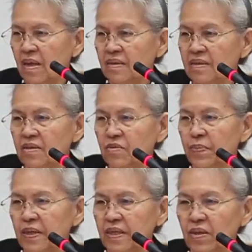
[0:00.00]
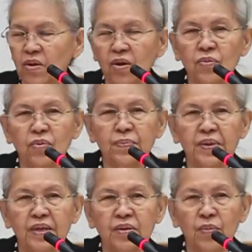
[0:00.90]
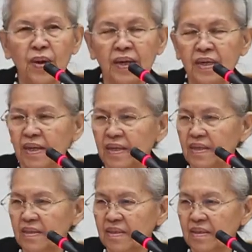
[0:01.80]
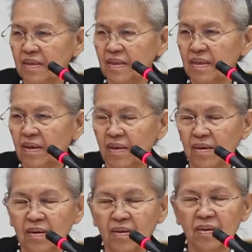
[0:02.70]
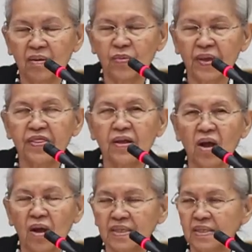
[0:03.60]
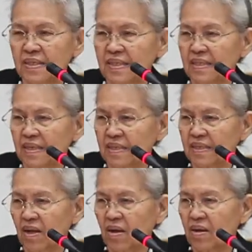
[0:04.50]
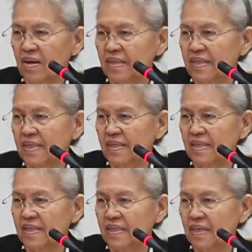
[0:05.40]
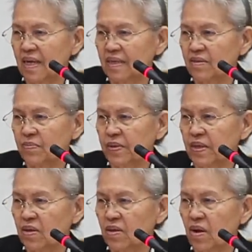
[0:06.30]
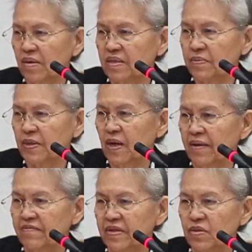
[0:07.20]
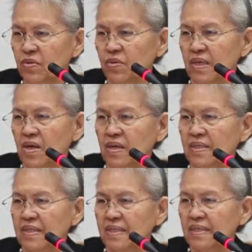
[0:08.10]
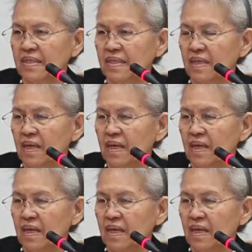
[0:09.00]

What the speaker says: Superego would be the one that is with consciousness or conscience. Superego corresponds lovely to the conscience.